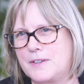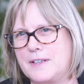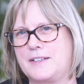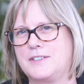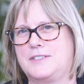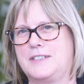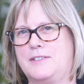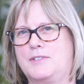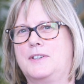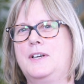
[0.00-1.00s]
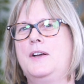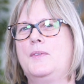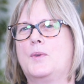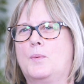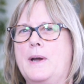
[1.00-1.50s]
that they can deliver
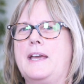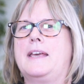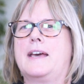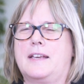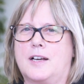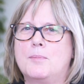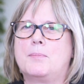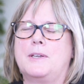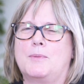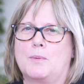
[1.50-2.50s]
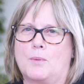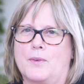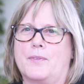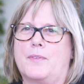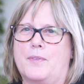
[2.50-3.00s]
the way a company would
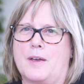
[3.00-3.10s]
want,